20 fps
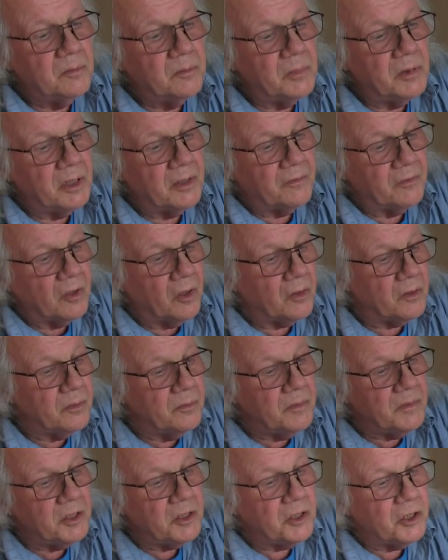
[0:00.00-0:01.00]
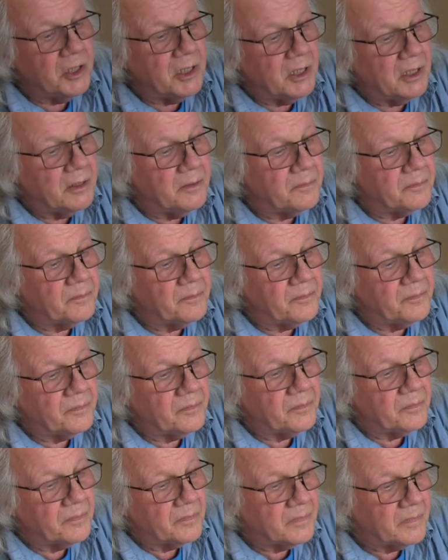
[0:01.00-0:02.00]
but I've got them this year.
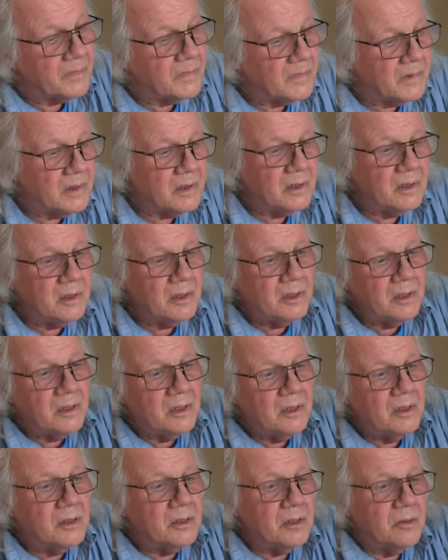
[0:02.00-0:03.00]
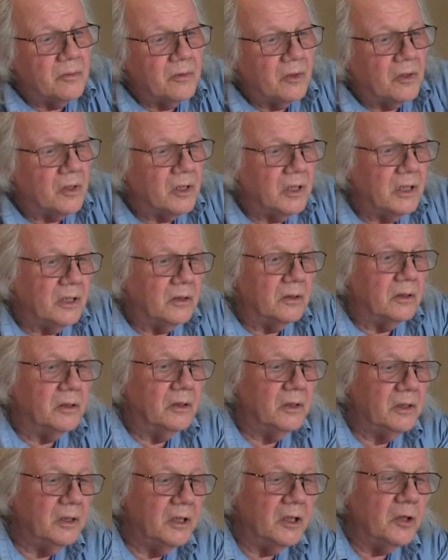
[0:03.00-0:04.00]
So we've got a
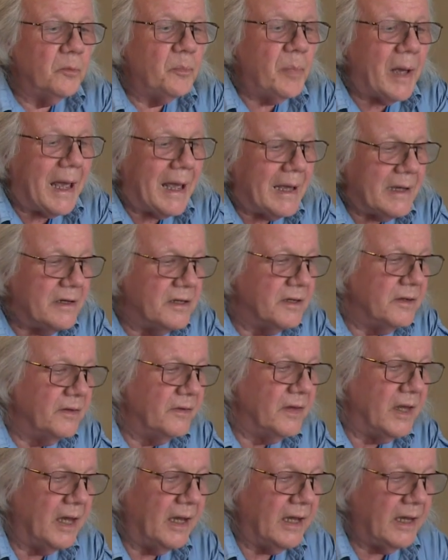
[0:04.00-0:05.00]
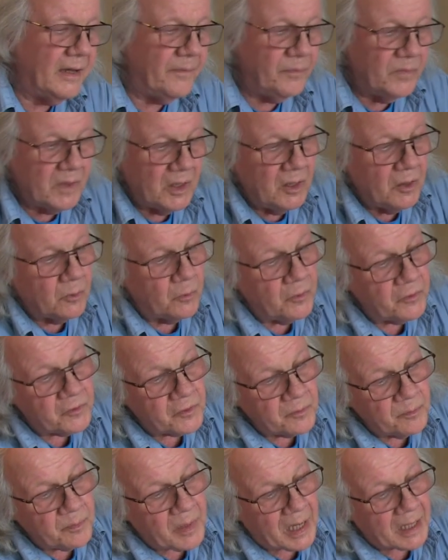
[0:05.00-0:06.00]
little pad there with
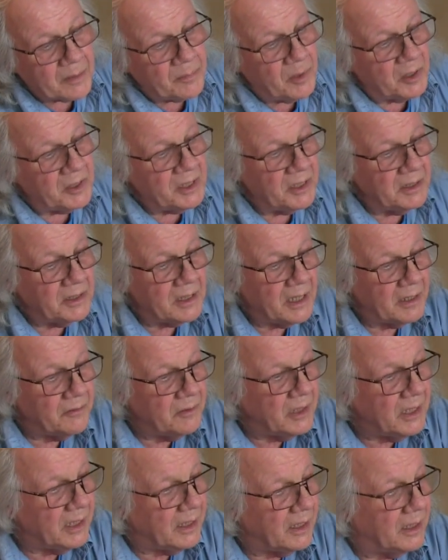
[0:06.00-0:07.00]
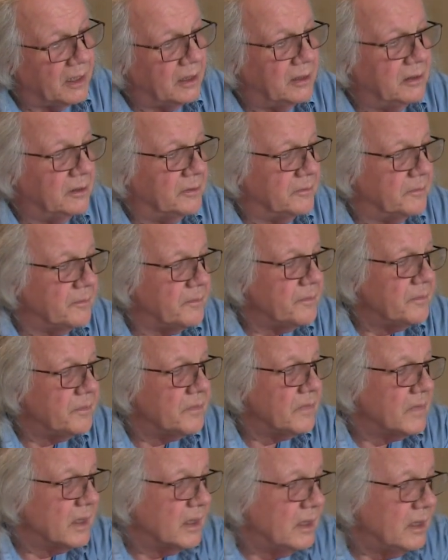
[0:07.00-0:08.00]
some back budding down here.
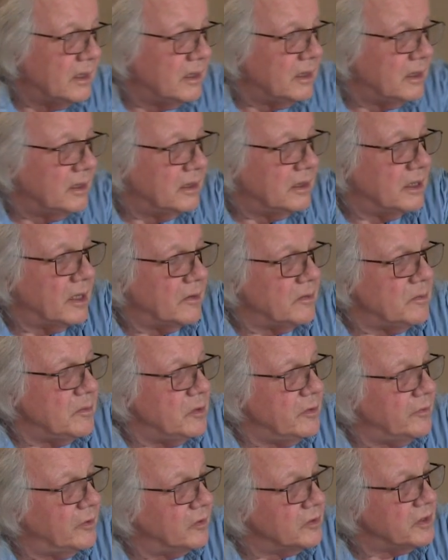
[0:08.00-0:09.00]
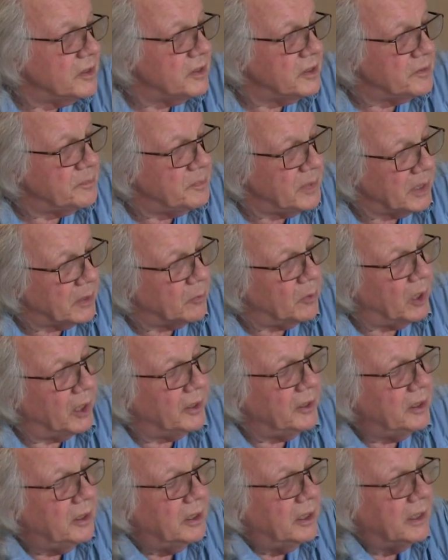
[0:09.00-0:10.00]
Now we move on to this big
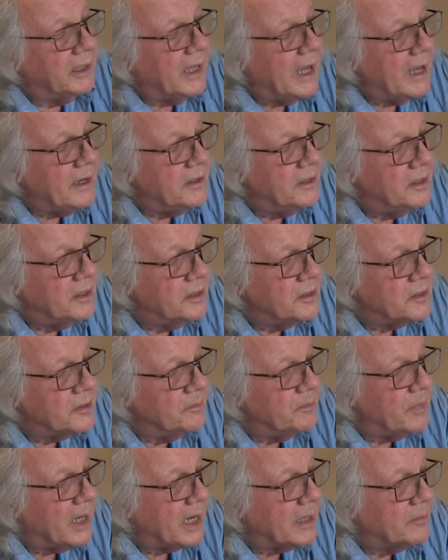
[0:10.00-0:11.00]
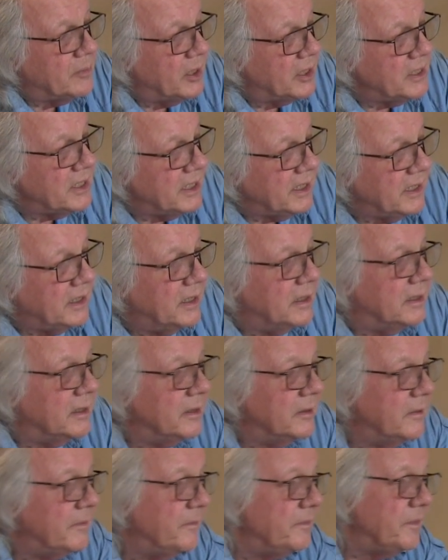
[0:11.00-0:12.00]
one. Again, some back budding,
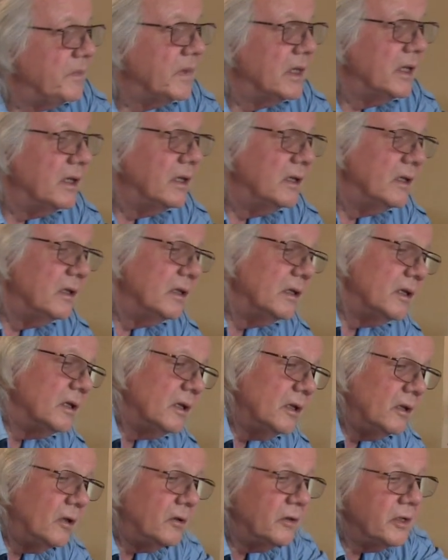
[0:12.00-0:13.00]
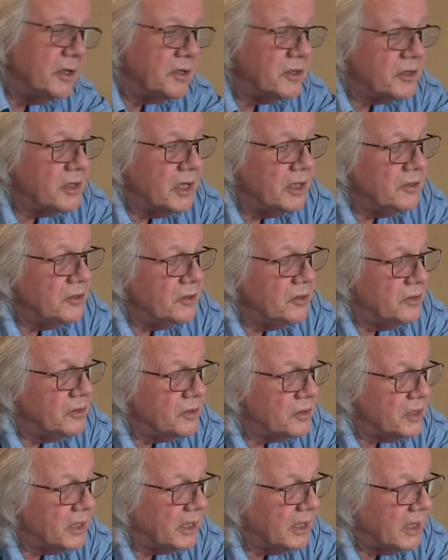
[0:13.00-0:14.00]
the long extension
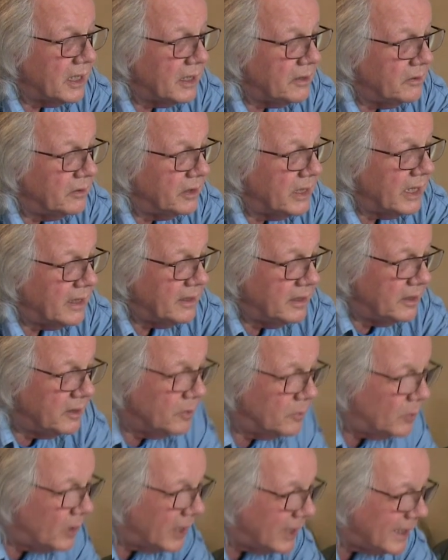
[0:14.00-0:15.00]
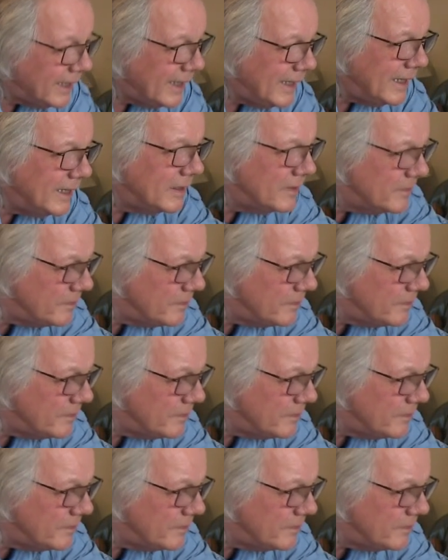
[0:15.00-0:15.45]
sticking out, getting in the way,